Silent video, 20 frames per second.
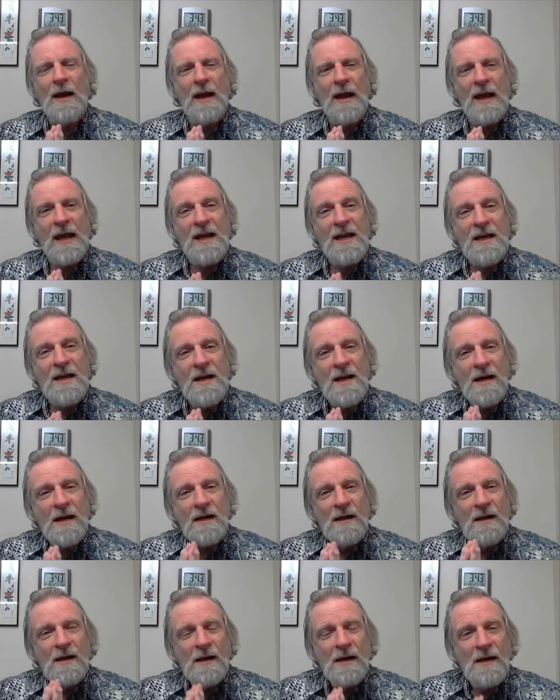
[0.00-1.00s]
in
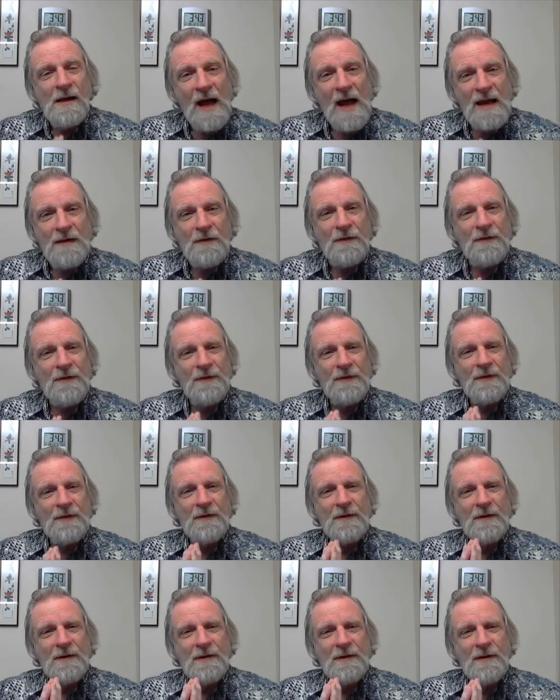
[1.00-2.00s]
life,
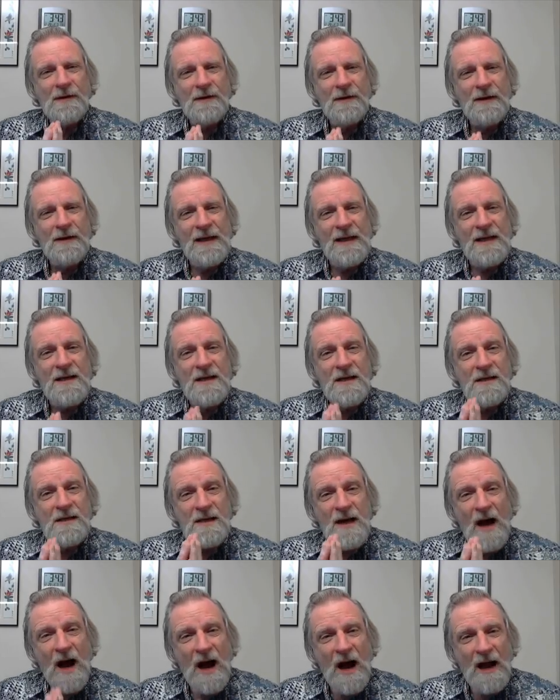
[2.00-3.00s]
in
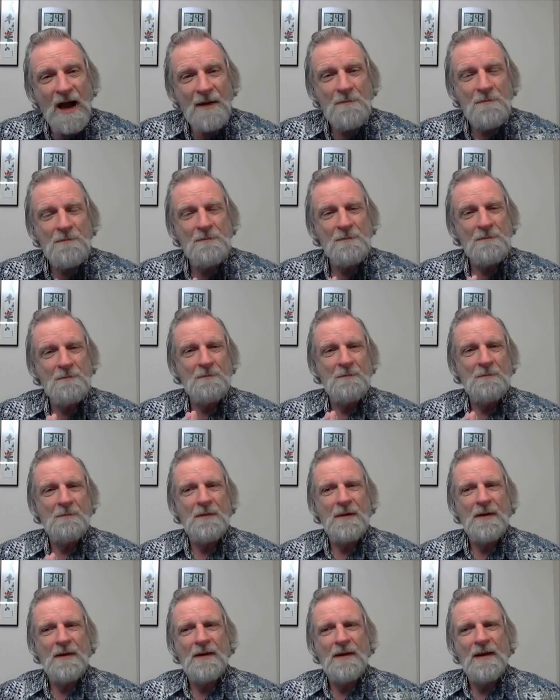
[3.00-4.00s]
time.
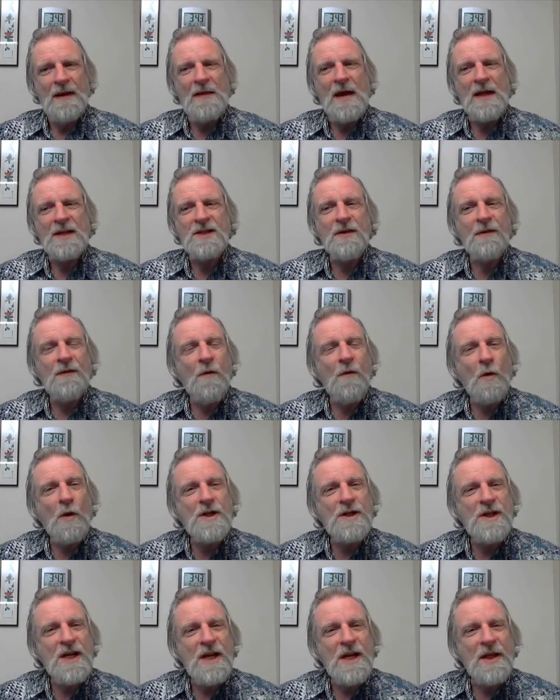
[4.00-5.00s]
And that's the
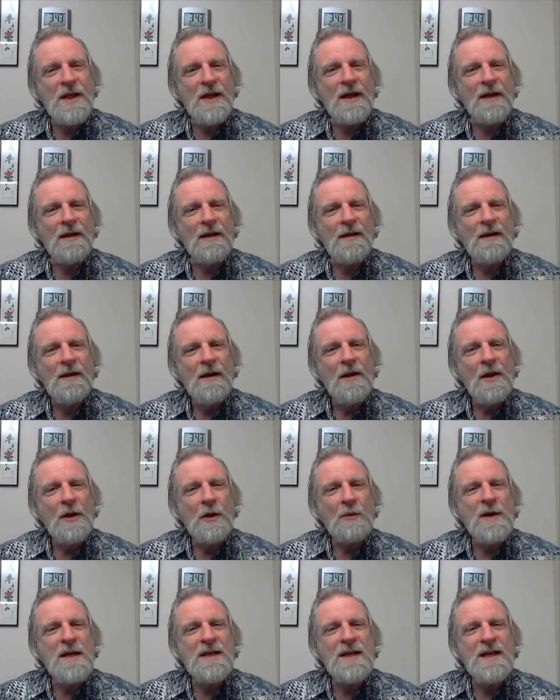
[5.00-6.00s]
four D thing.
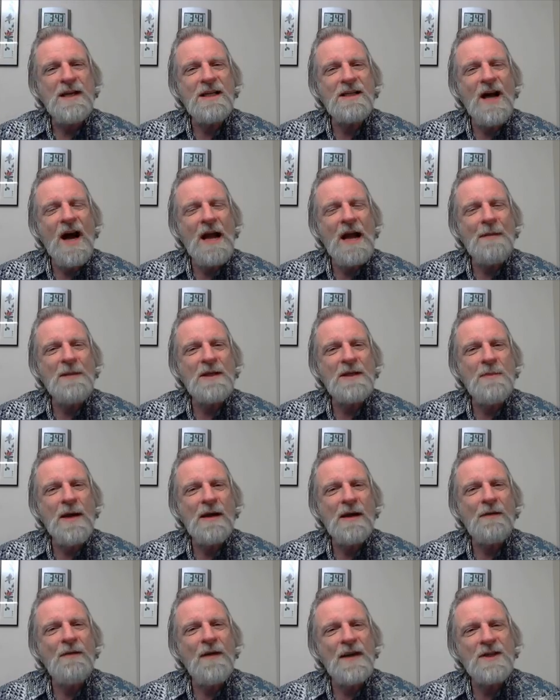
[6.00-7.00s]
three D time is
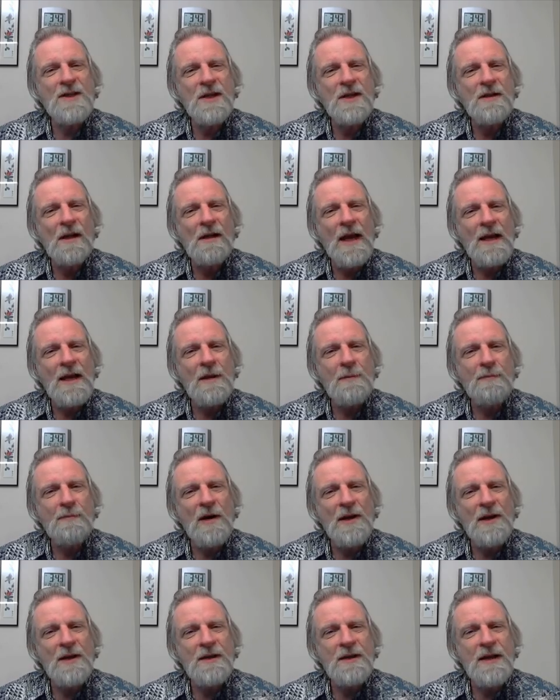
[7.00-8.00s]
manifesting the length,
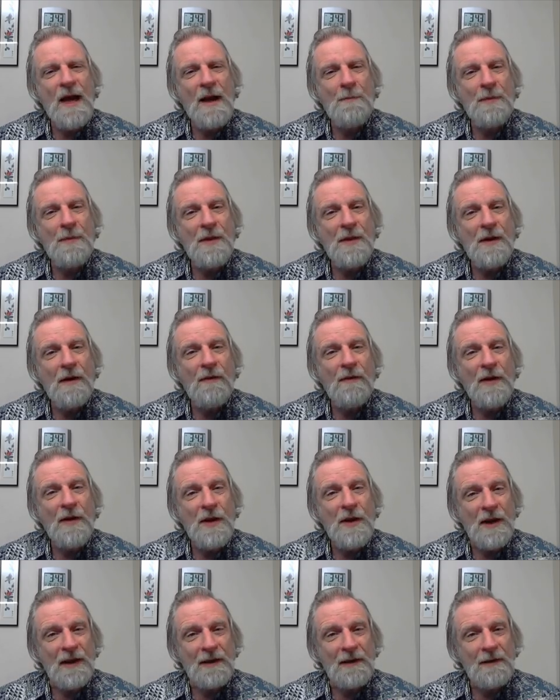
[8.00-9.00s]
breadth, depth of a
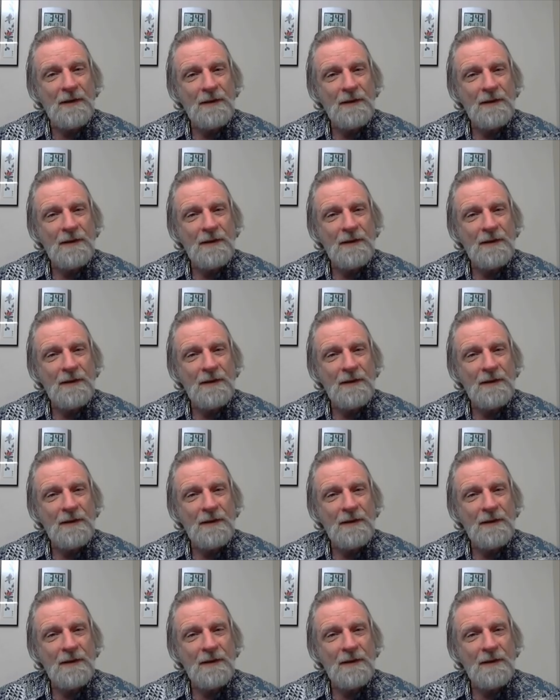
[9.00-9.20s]
thing.